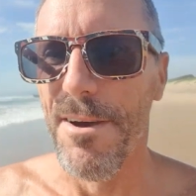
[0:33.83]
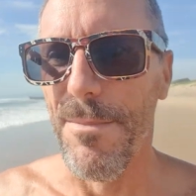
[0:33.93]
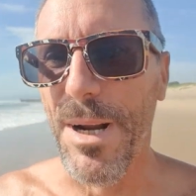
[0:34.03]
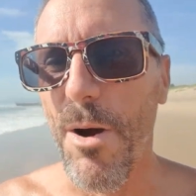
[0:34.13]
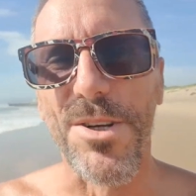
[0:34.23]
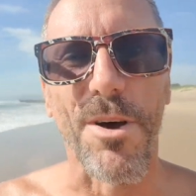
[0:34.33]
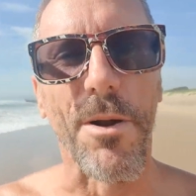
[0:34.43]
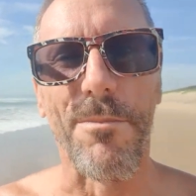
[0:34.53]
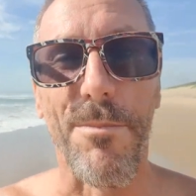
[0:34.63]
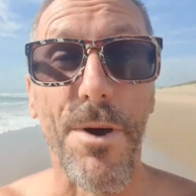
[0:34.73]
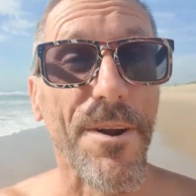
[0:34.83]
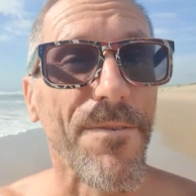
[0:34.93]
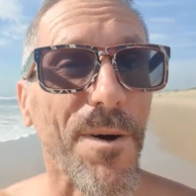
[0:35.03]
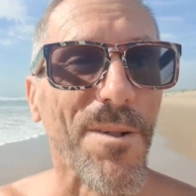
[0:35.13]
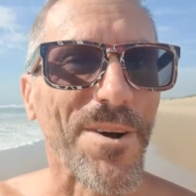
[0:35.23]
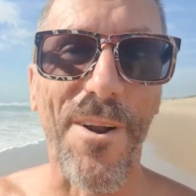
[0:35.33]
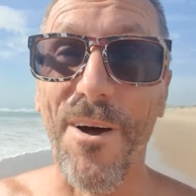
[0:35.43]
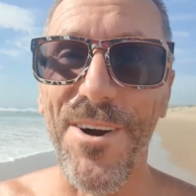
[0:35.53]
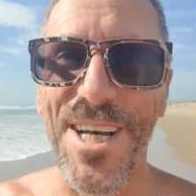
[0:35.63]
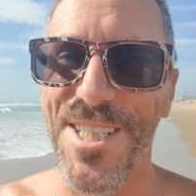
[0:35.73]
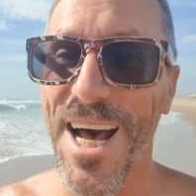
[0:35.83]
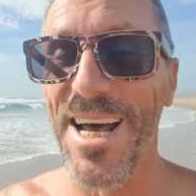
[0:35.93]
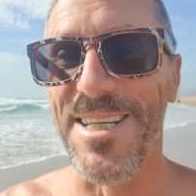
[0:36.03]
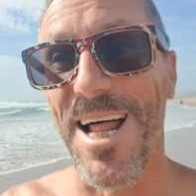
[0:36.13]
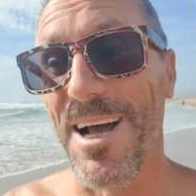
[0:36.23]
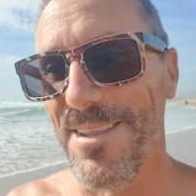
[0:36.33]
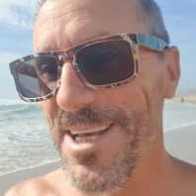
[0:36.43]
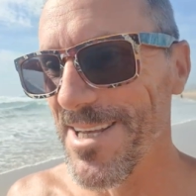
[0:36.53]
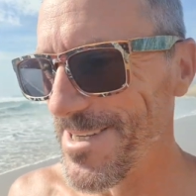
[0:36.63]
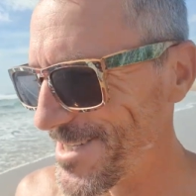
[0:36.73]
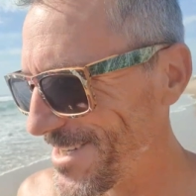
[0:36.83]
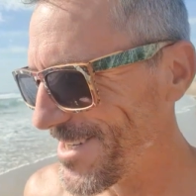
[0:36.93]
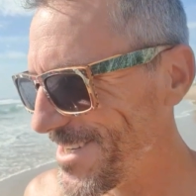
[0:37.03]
Because on beautiful, glorious days like these,